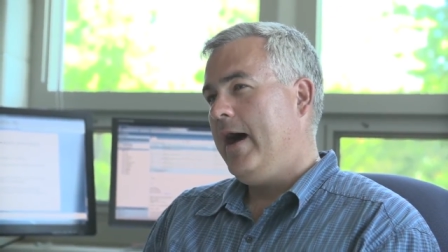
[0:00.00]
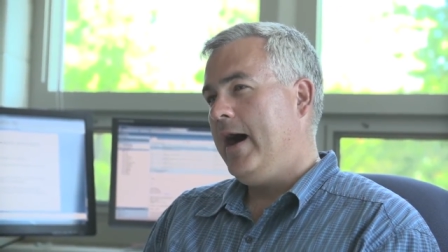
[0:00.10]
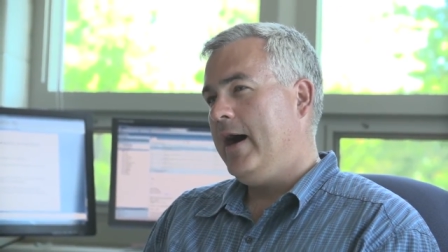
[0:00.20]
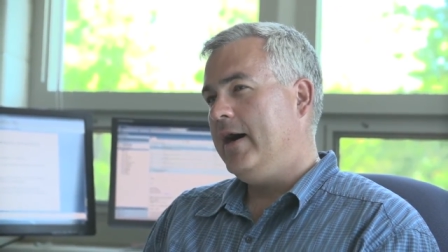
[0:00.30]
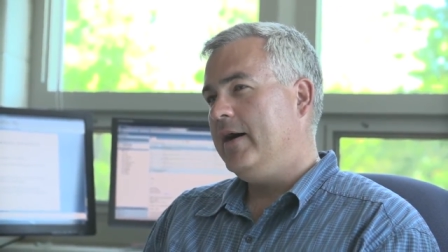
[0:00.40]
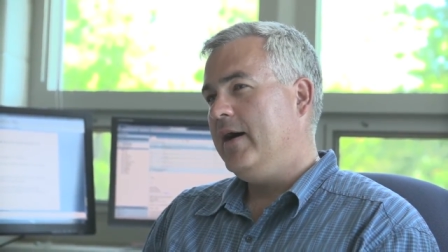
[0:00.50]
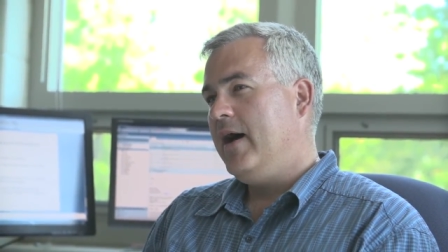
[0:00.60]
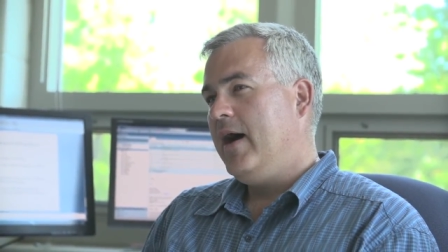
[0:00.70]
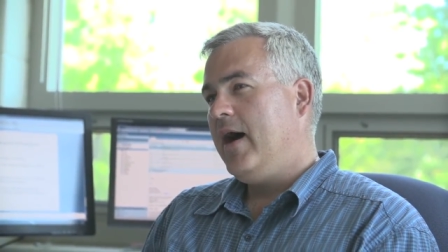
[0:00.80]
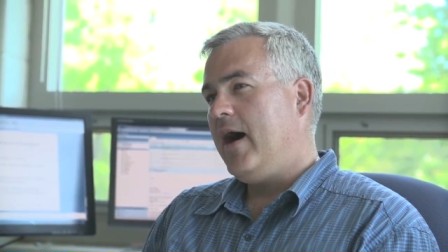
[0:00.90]
Uh,
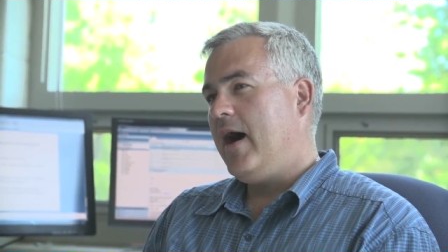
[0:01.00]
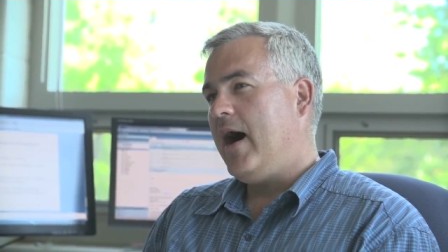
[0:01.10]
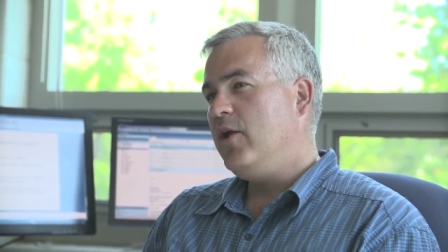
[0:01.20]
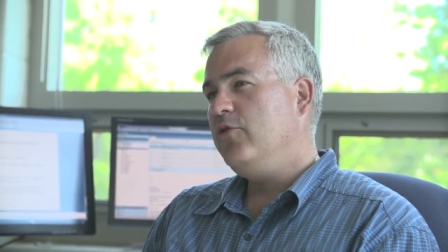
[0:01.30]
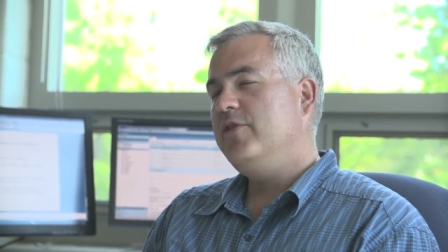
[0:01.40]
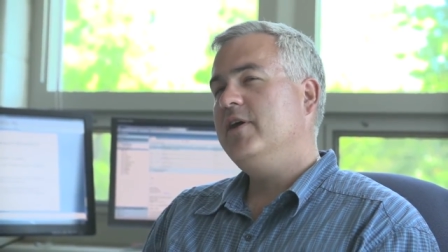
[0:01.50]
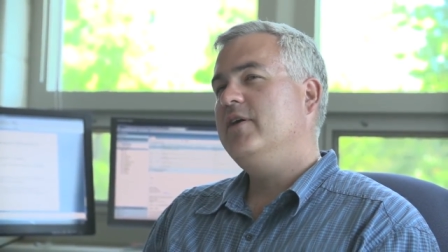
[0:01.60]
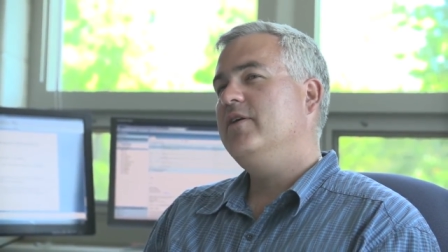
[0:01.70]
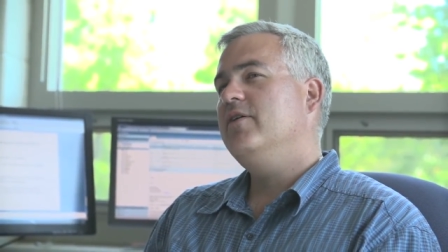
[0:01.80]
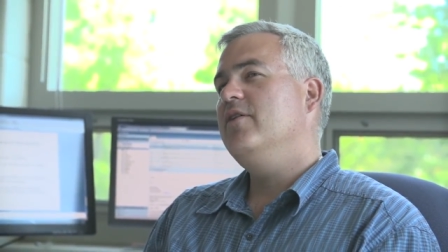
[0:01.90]
I don't
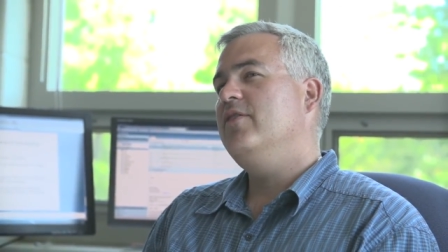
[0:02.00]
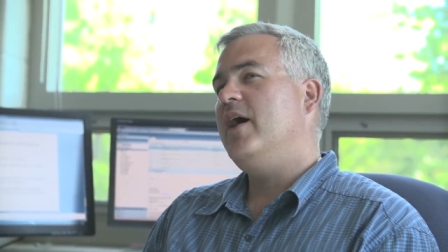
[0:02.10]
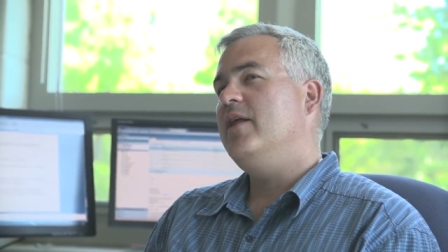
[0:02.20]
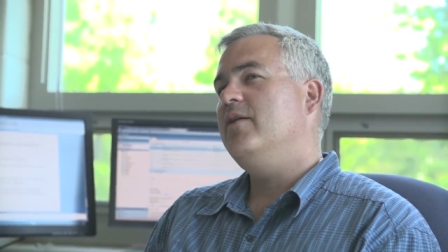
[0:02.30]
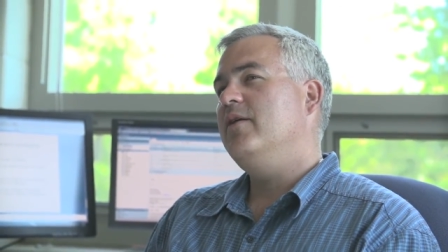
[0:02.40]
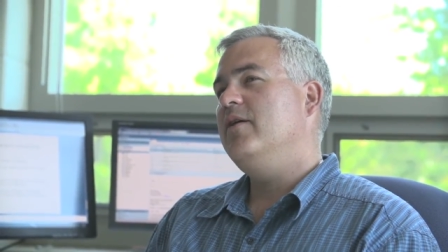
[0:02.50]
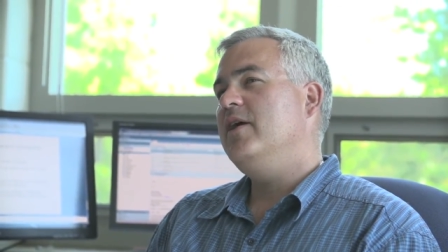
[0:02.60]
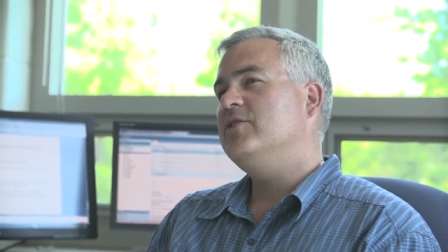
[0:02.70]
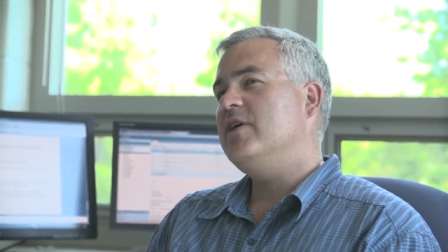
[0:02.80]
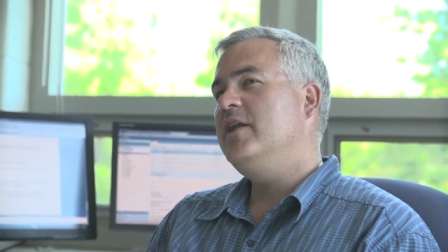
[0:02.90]
think that
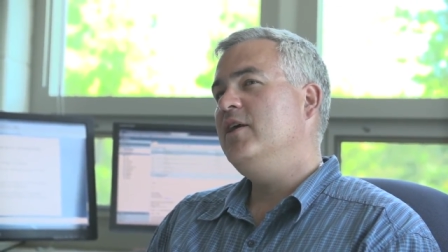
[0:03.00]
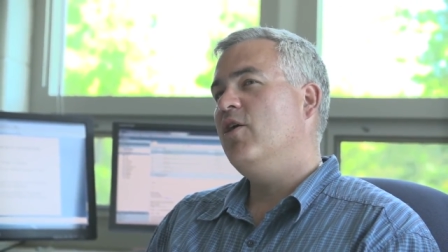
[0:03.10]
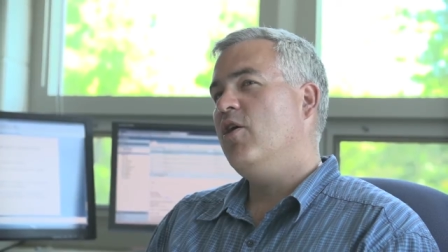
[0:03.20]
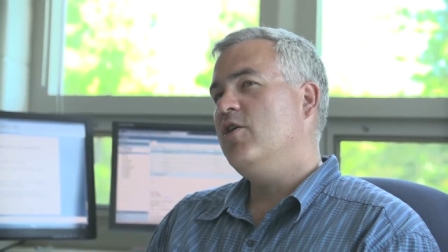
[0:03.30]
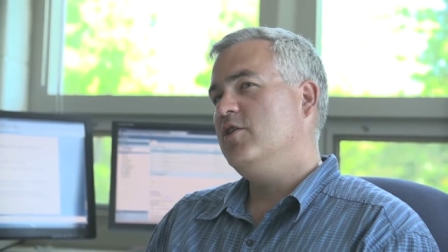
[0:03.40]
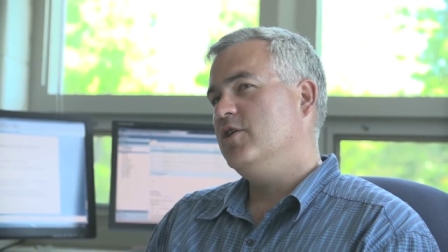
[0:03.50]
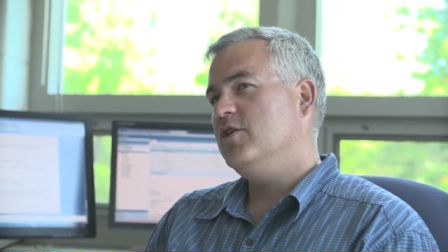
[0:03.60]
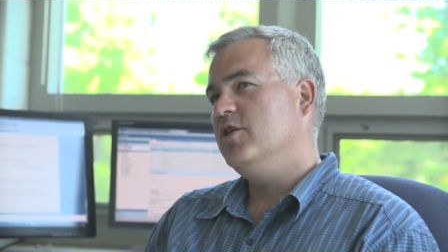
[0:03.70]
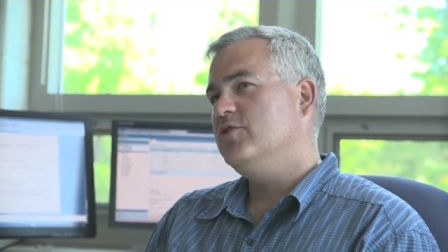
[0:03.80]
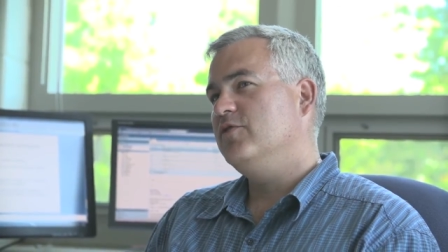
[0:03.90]
it's any
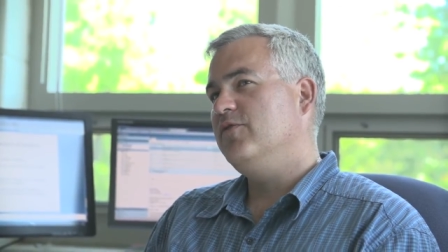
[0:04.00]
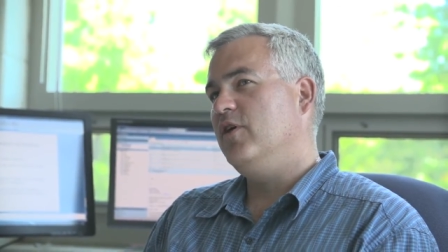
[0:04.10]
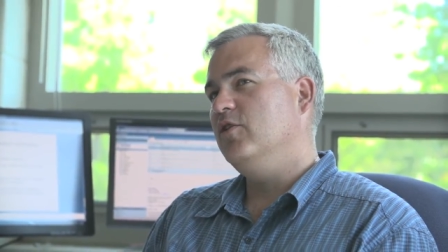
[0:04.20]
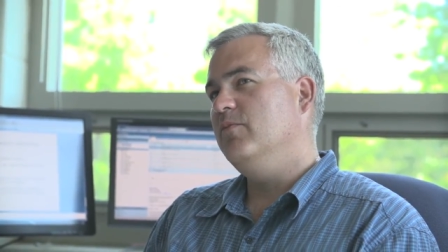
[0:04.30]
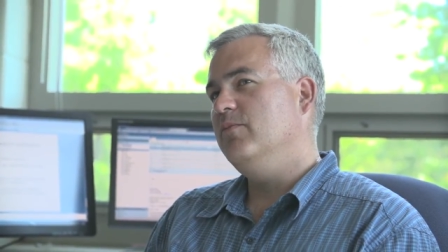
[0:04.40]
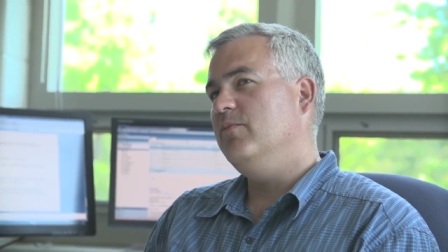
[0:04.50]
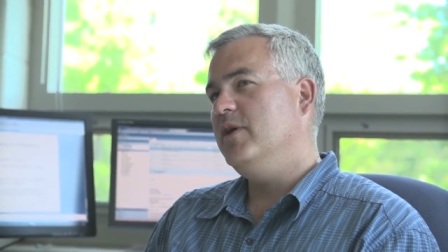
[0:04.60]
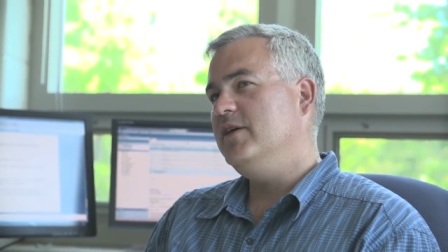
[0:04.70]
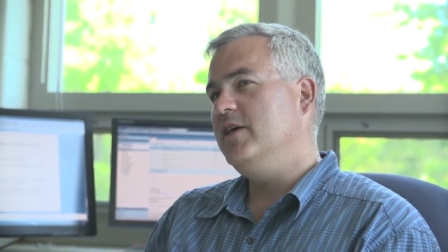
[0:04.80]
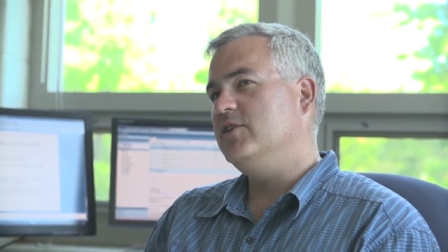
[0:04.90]
harder to follow
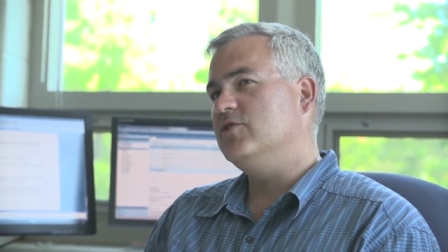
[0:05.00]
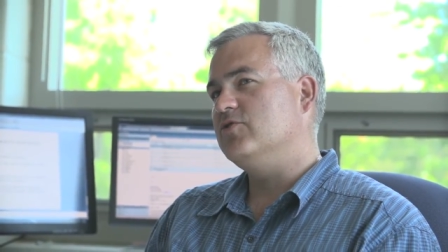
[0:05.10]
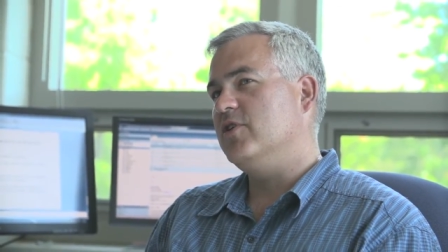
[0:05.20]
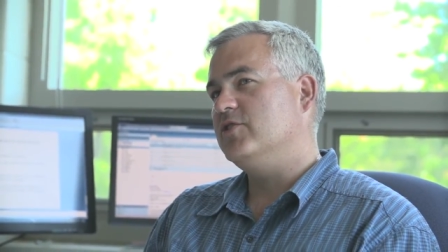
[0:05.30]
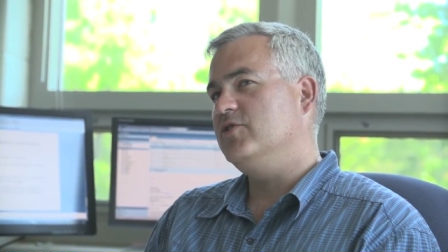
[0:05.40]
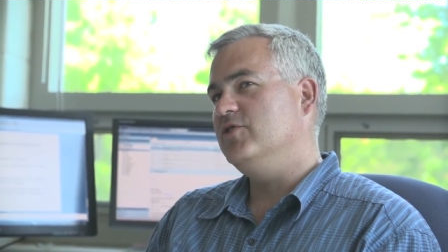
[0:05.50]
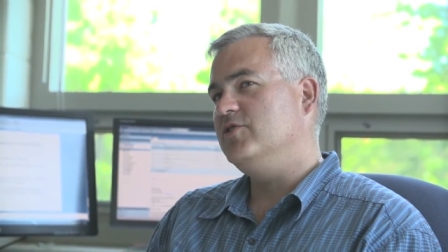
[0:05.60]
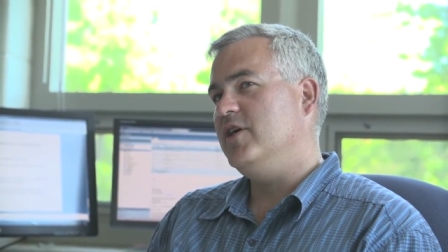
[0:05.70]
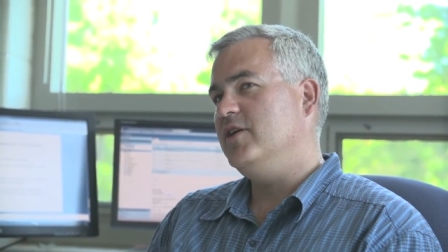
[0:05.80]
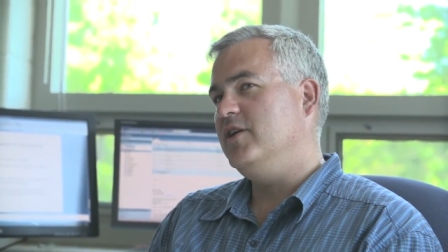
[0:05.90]
MoneyGeek's
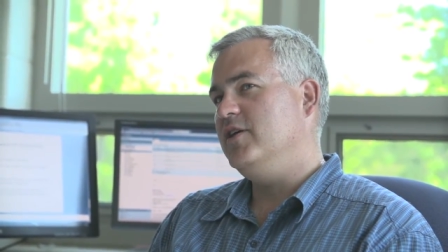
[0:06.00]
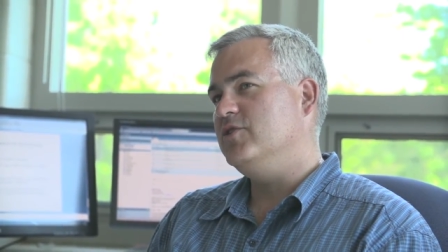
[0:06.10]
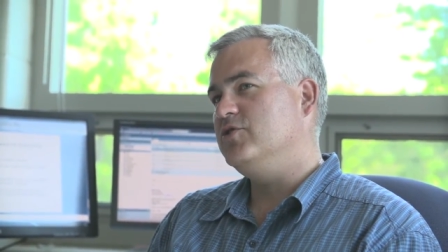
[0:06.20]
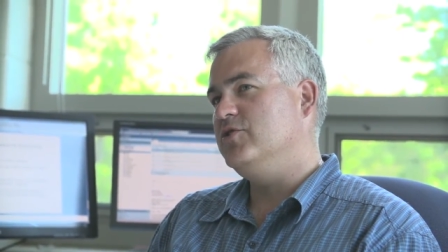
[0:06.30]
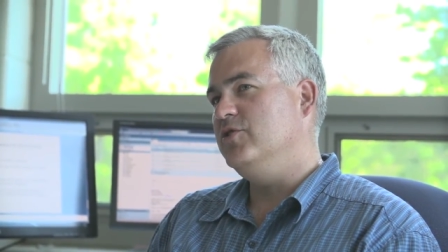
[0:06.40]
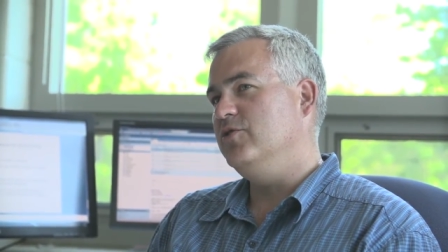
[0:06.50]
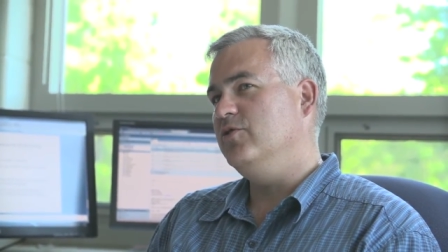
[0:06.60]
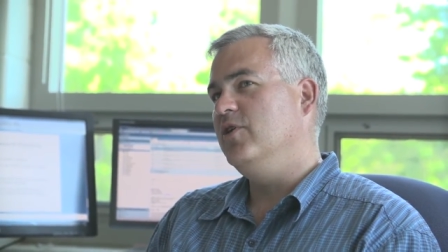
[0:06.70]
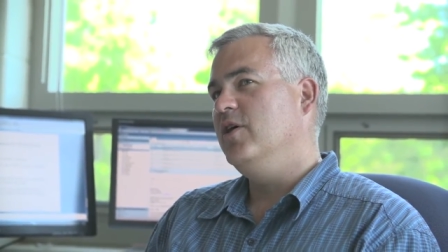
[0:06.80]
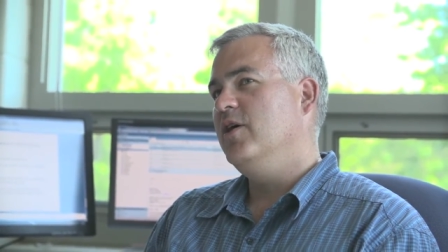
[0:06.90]
instructions than it is to